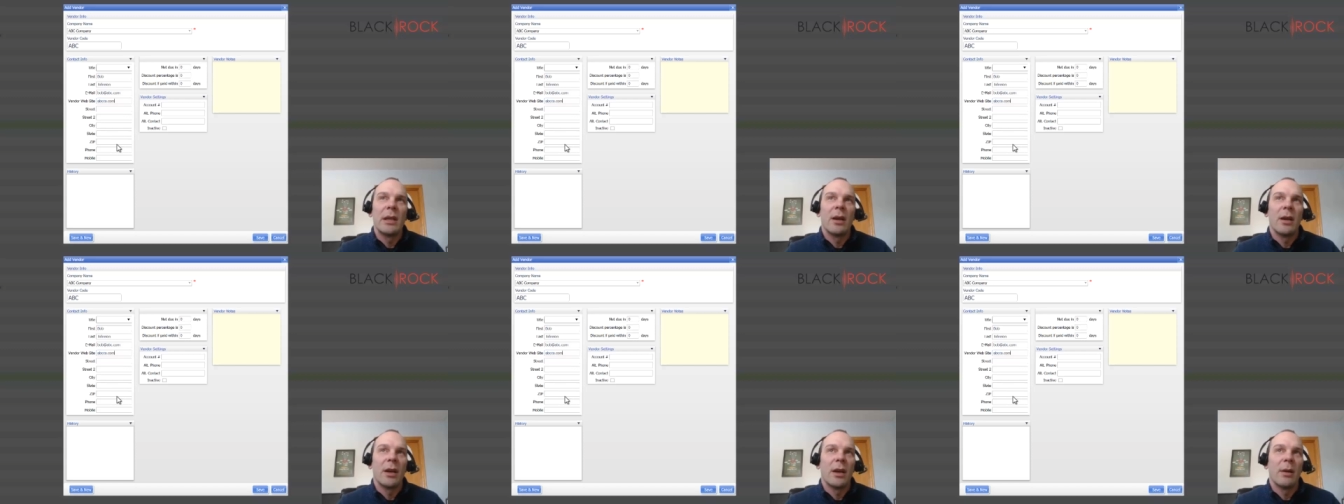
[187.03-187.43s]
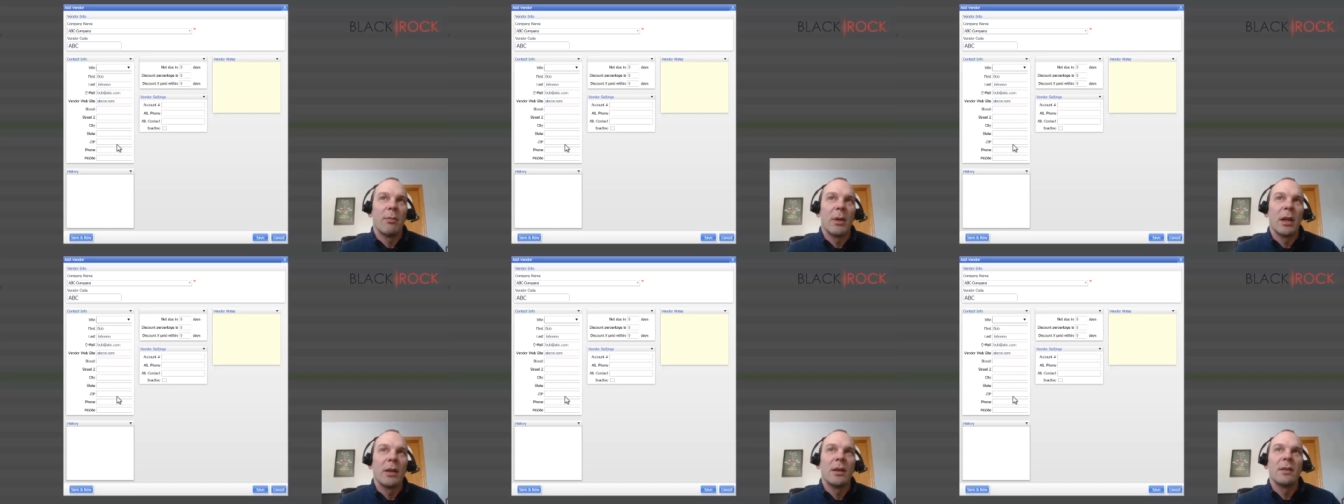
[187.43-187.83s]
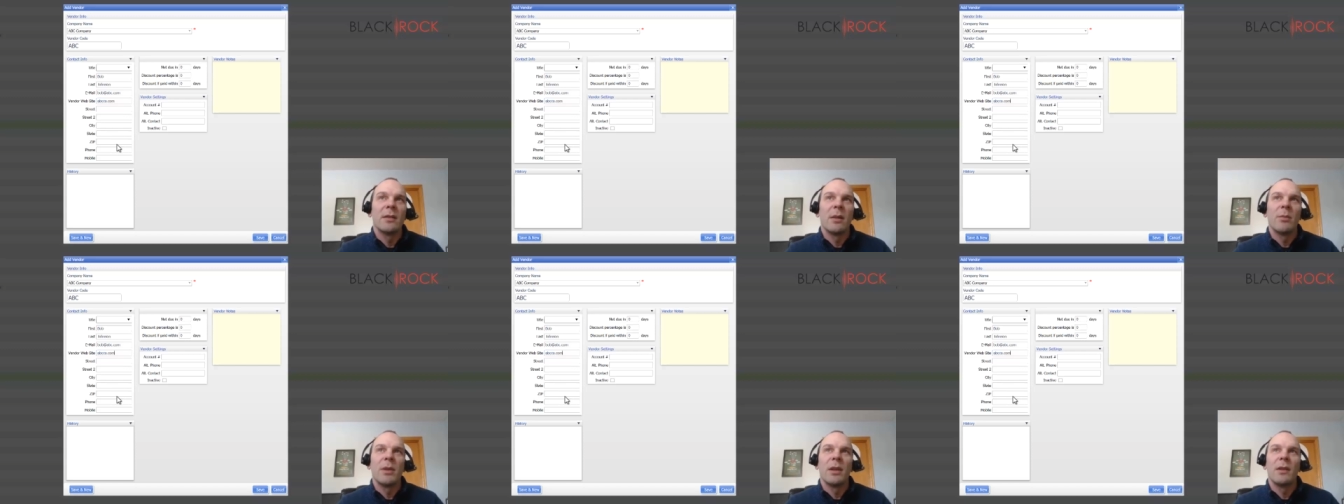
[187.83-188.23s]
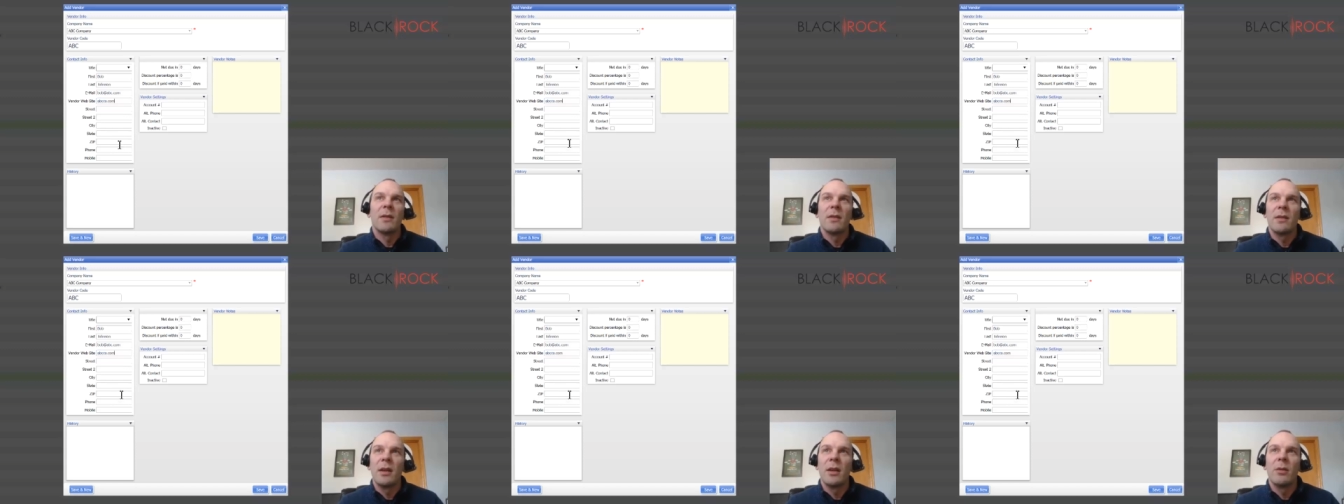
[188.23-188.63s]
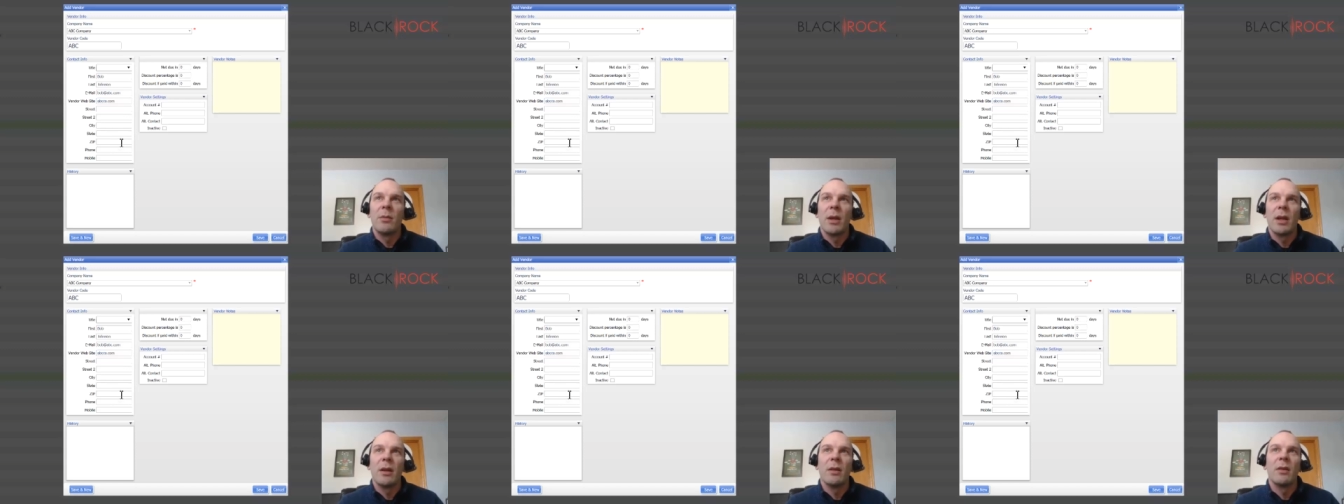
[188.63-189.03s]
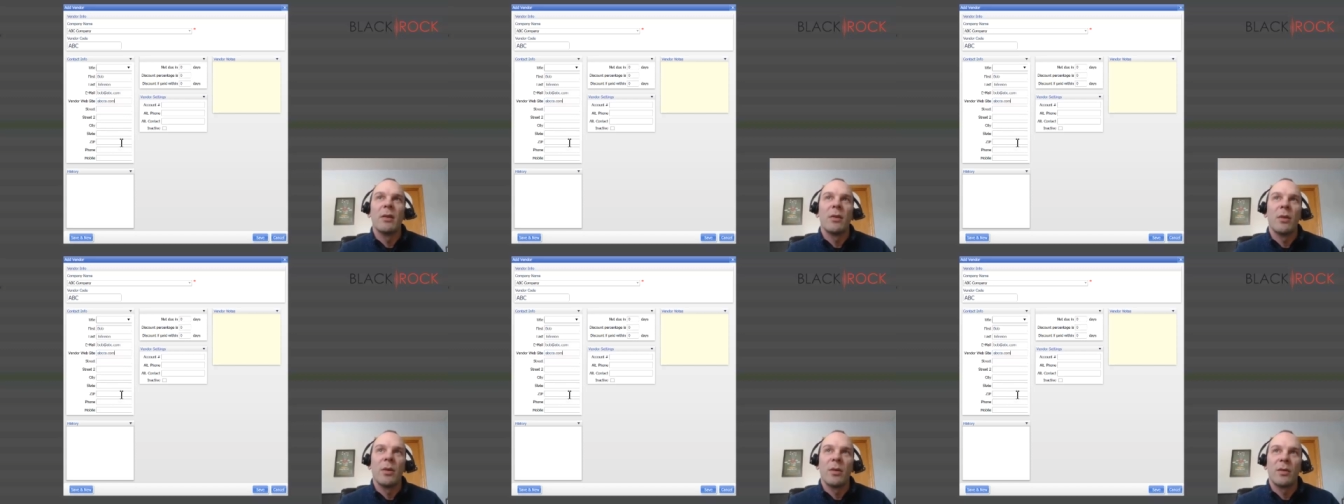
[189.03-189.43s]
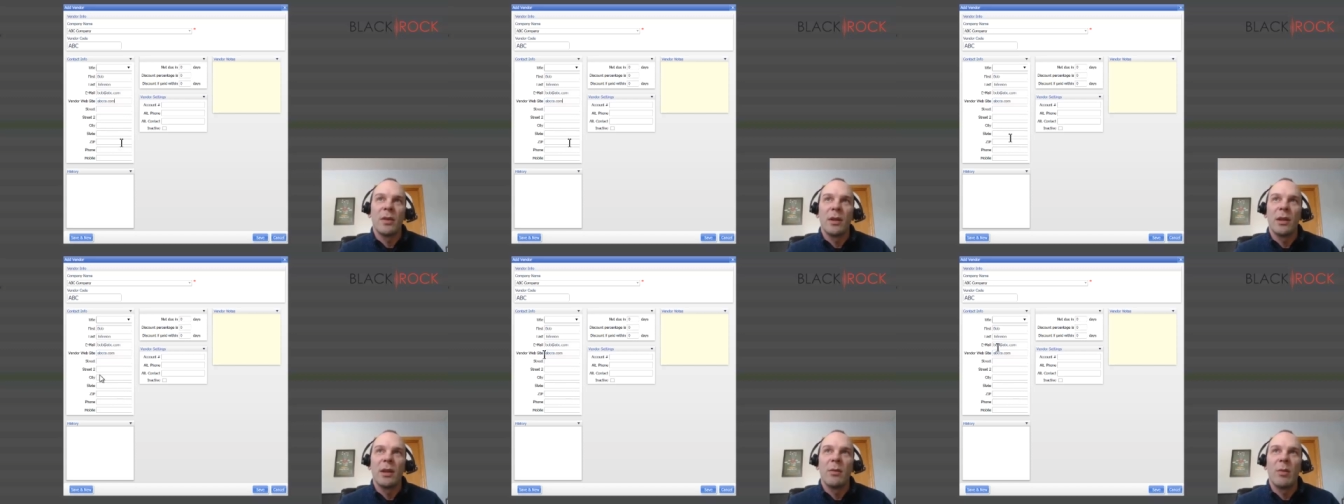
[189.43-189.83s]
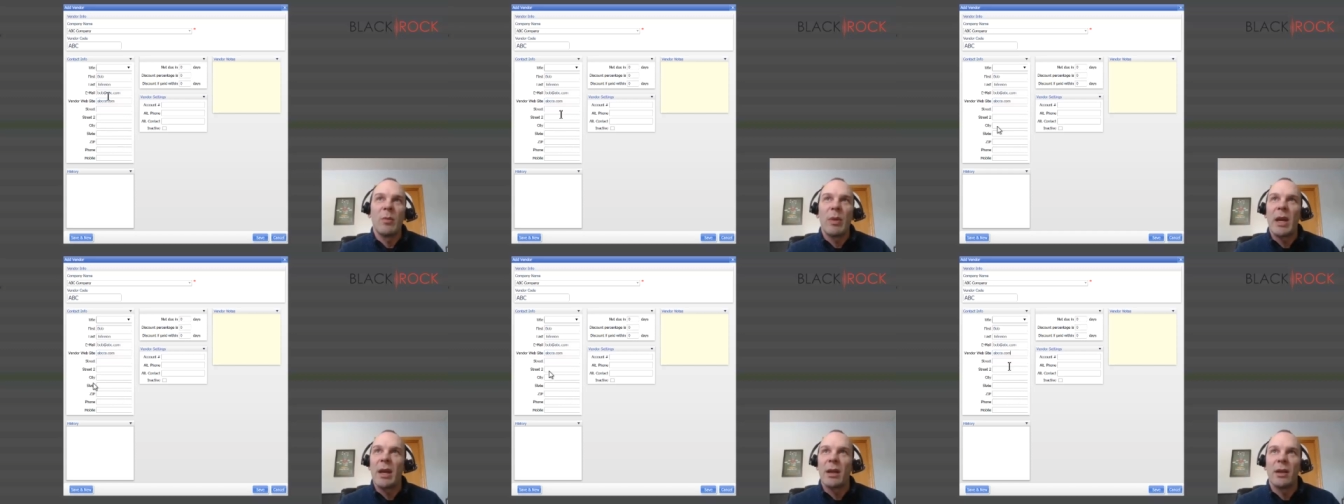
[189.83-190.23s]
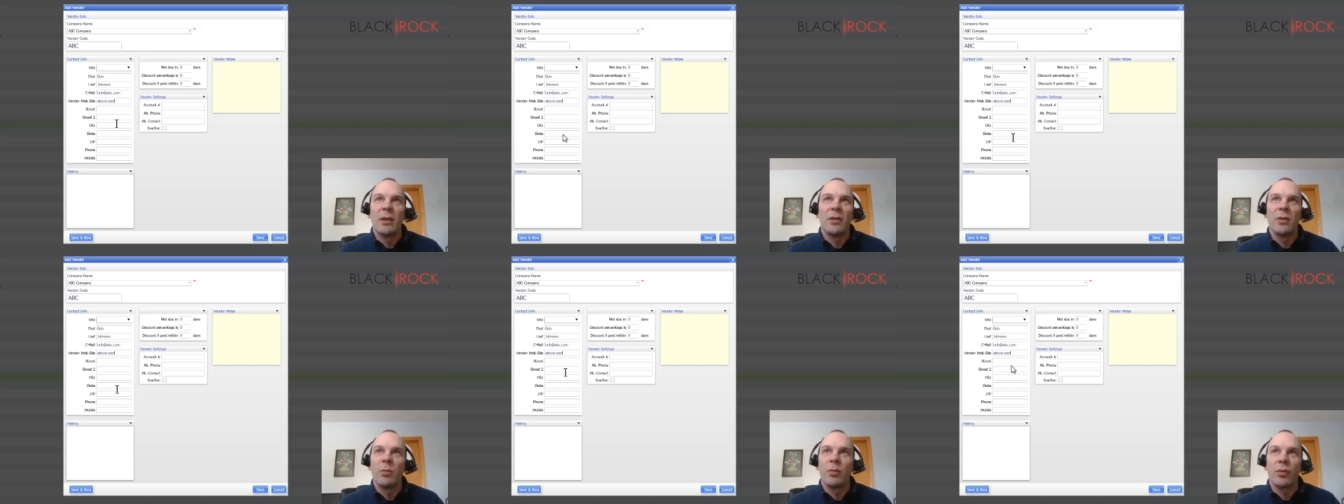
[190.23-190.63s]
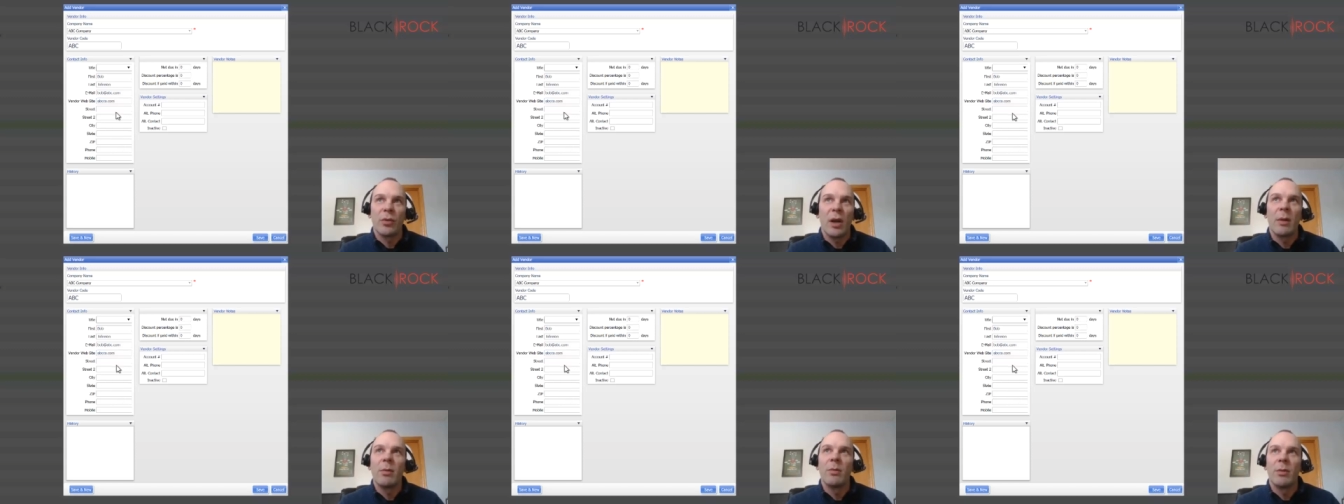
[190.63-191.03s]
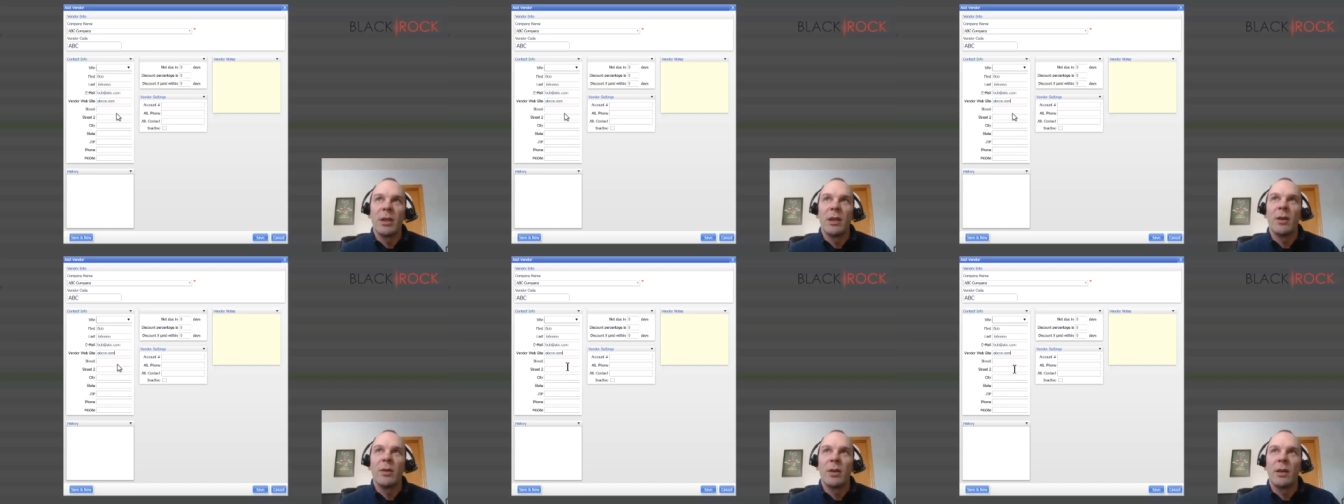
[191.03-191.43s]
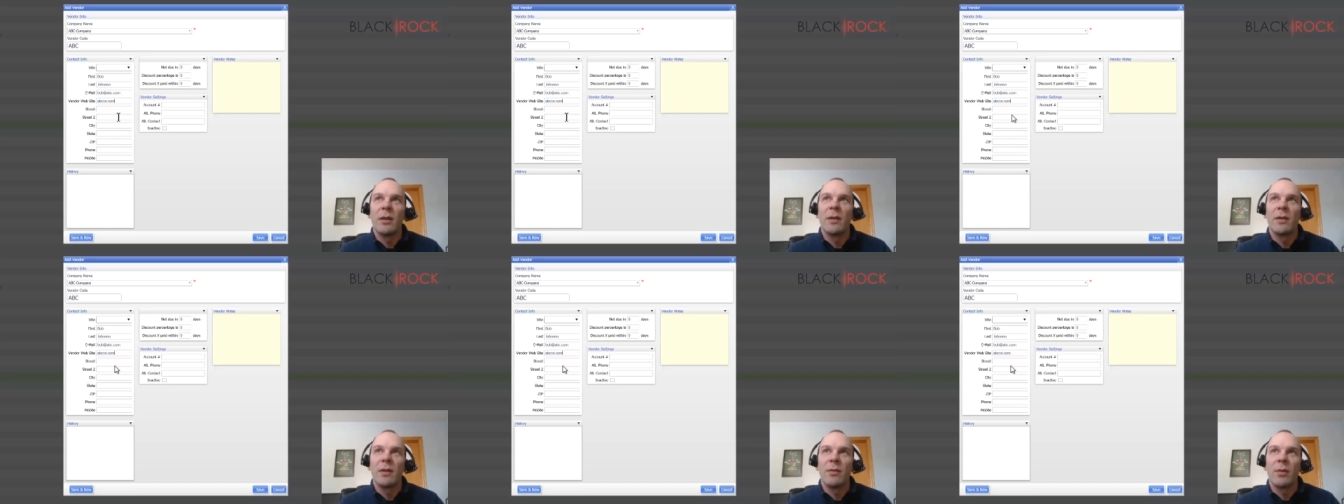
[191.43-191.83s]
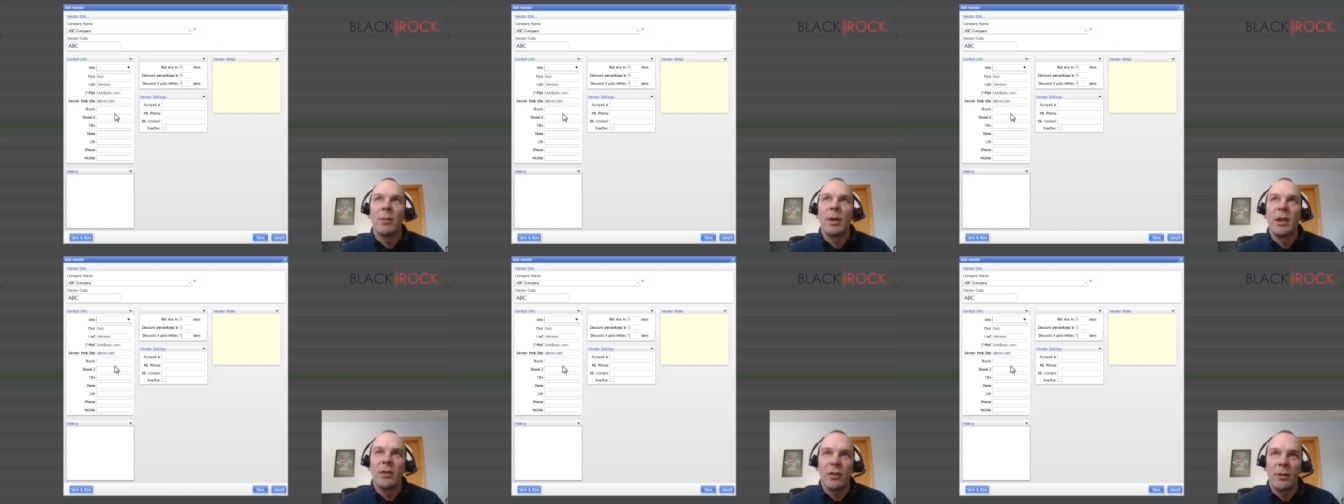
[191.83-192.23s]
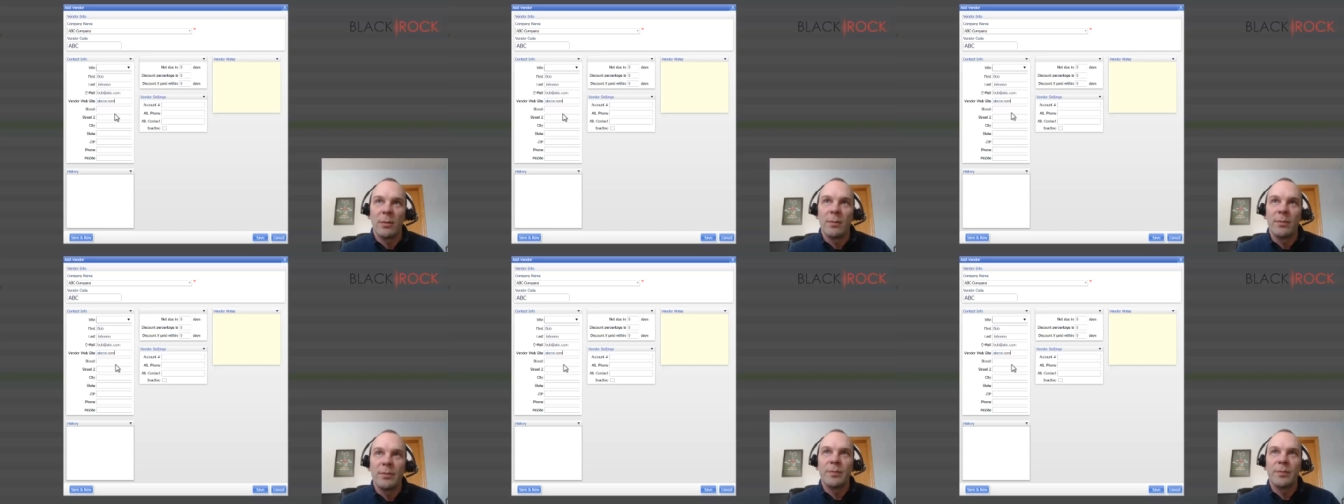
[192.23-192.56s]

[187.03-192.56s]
uh, mailing something in snail mail or sending them a package, you probably don't need this information.